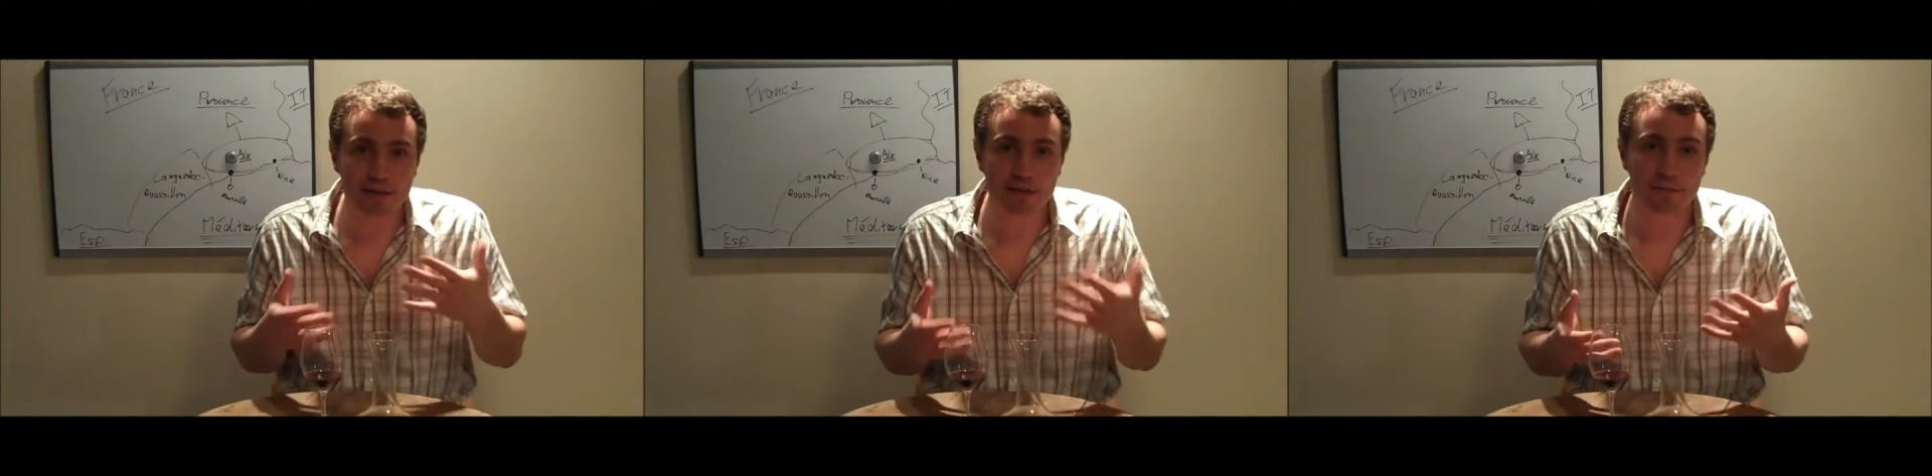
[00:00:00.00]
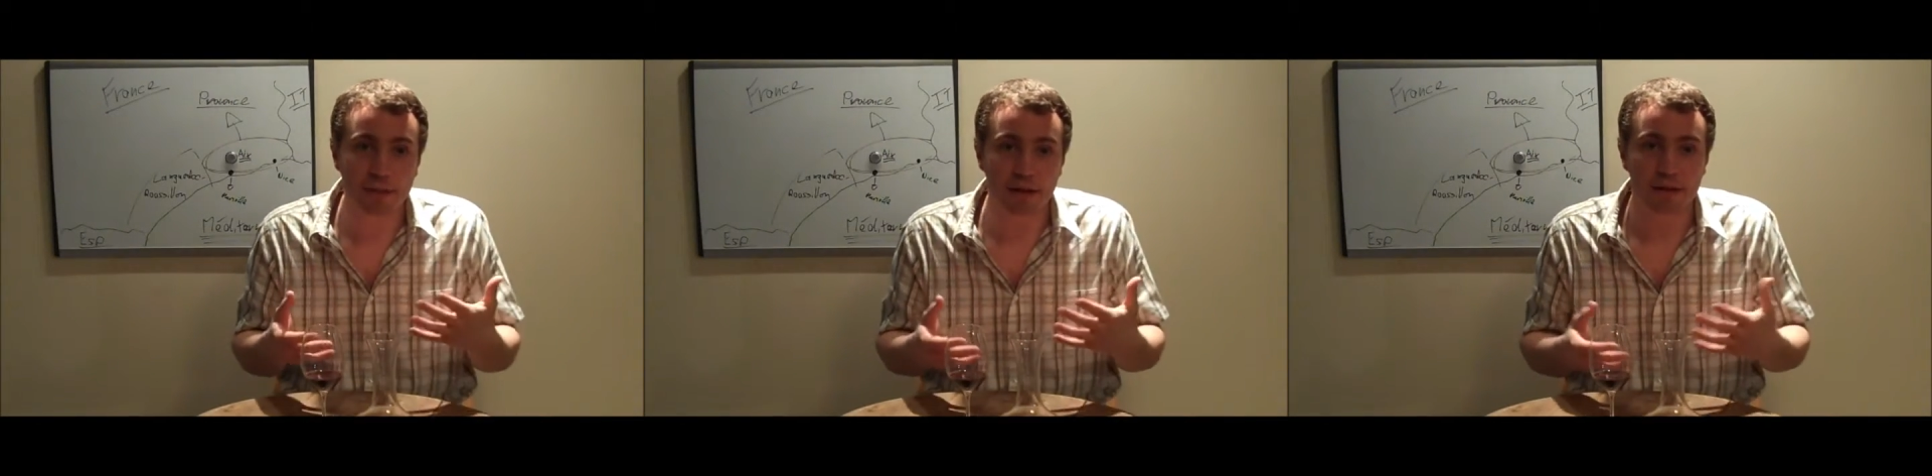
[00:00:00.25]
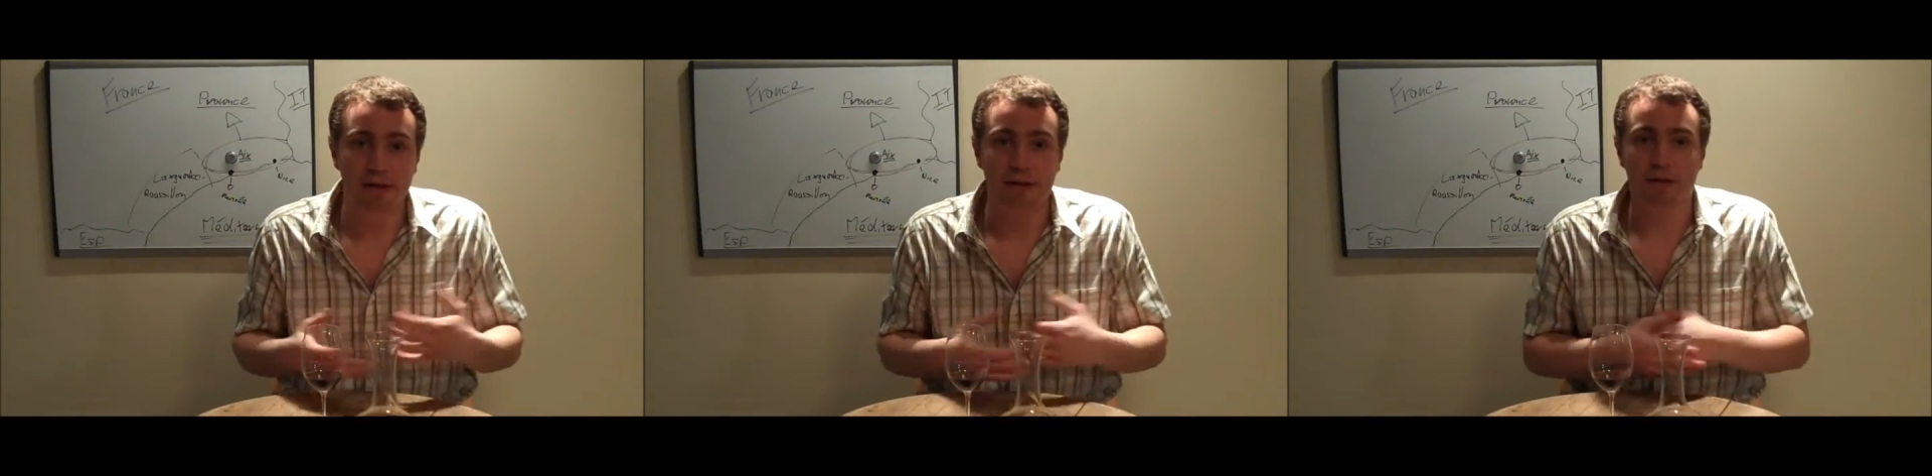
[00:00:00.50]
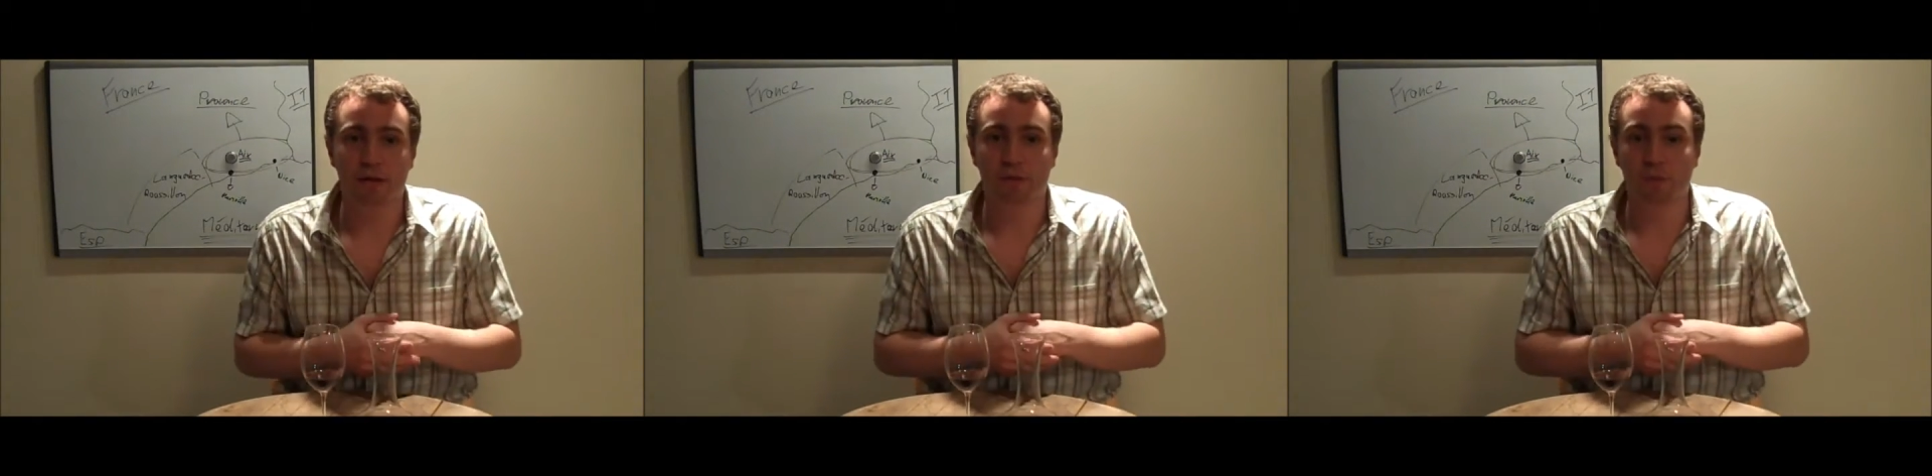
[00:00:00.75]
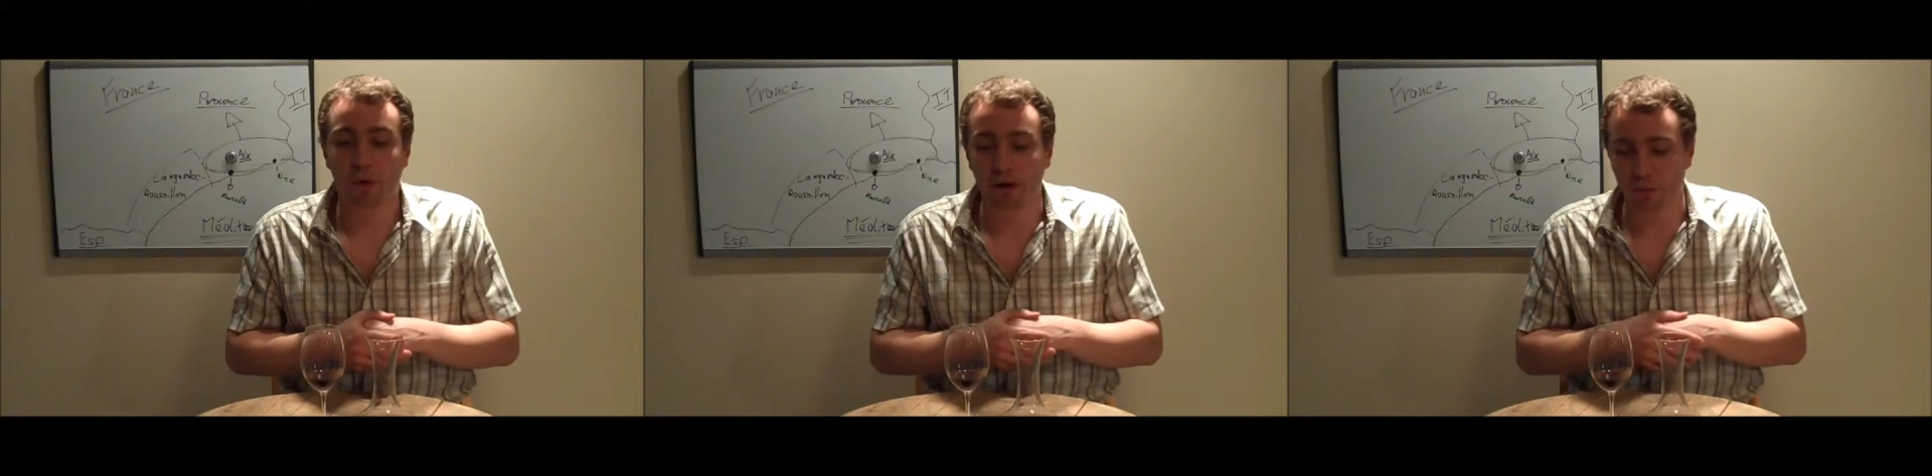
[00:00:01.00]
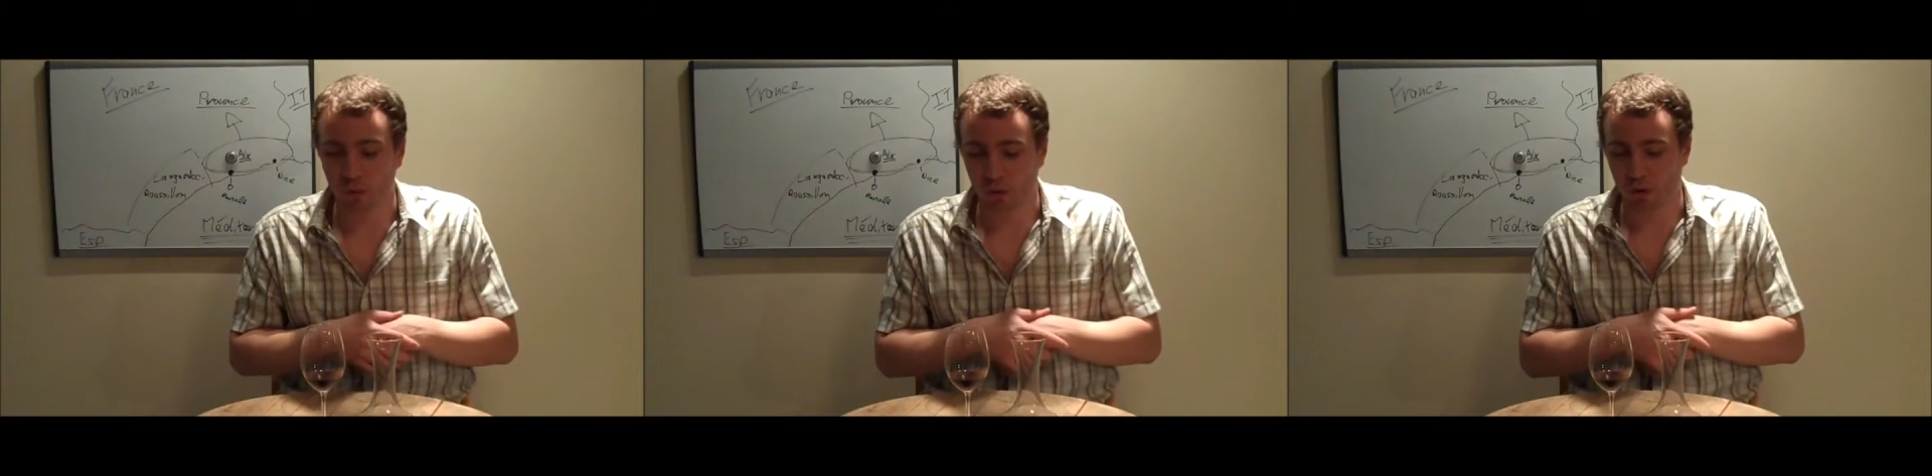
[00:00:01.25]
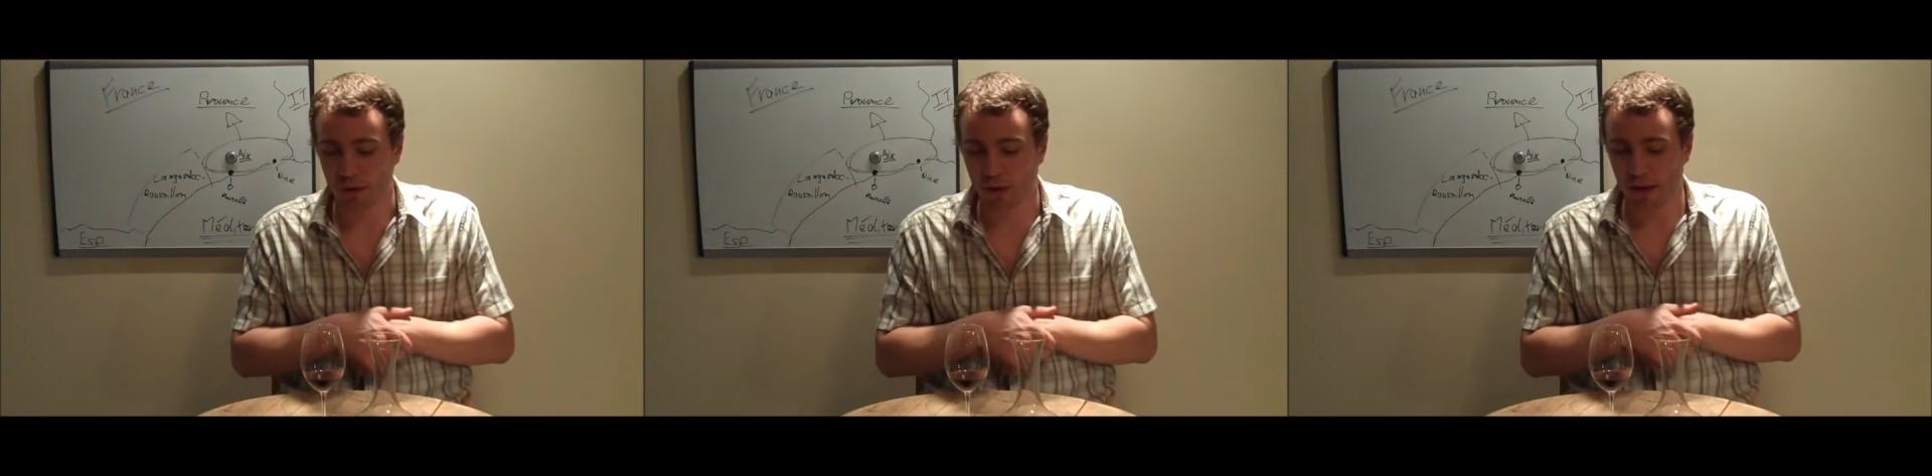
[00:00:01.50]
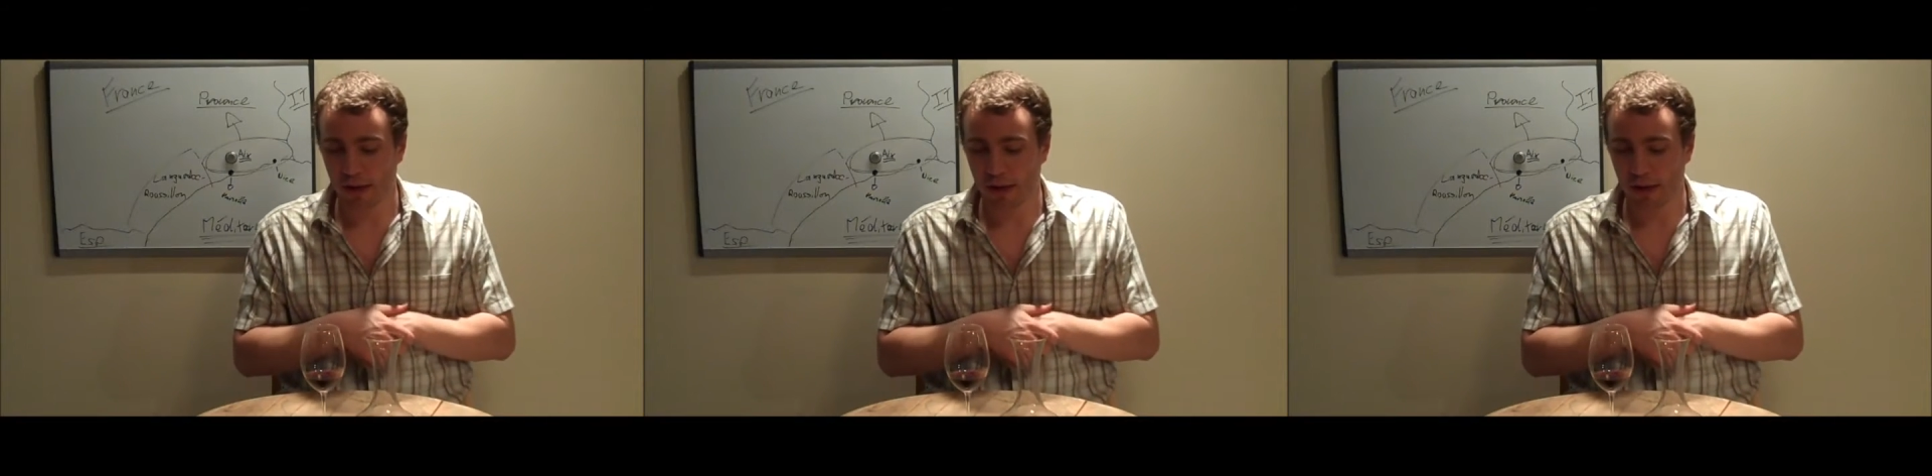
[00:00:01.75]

smell in the wine world.